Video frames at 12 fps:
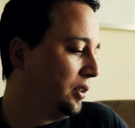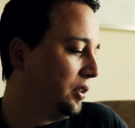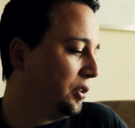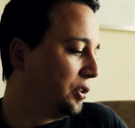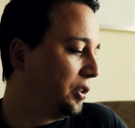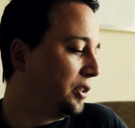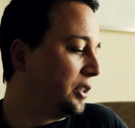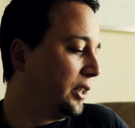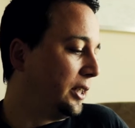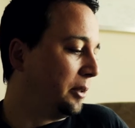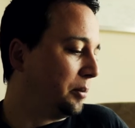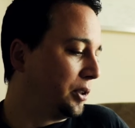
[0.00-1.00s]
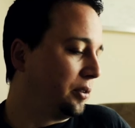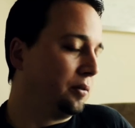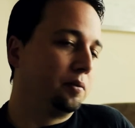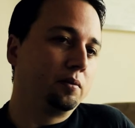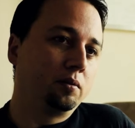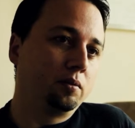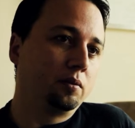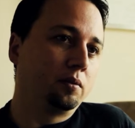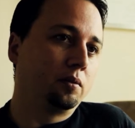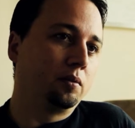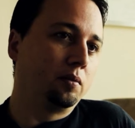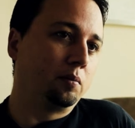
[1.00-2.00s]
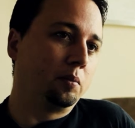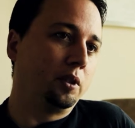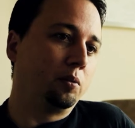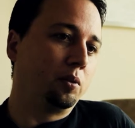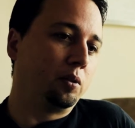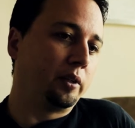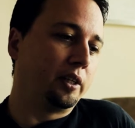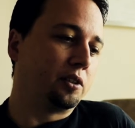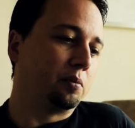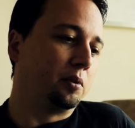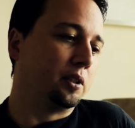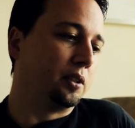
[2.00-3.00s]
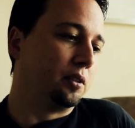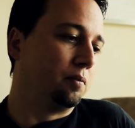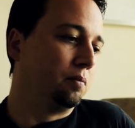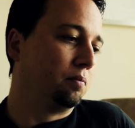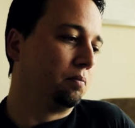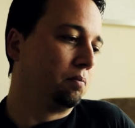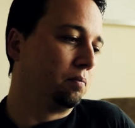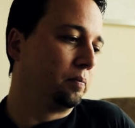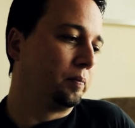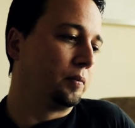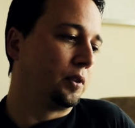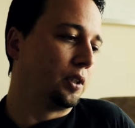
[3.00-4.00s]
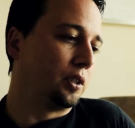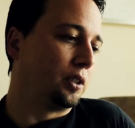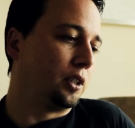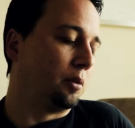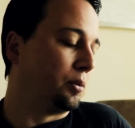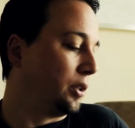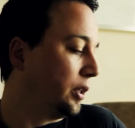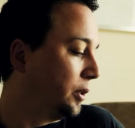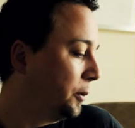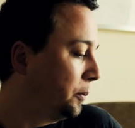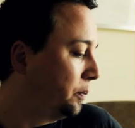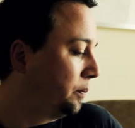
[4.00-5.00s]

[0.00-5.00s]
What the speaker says: It's good times. Me and Will, we had some good times together.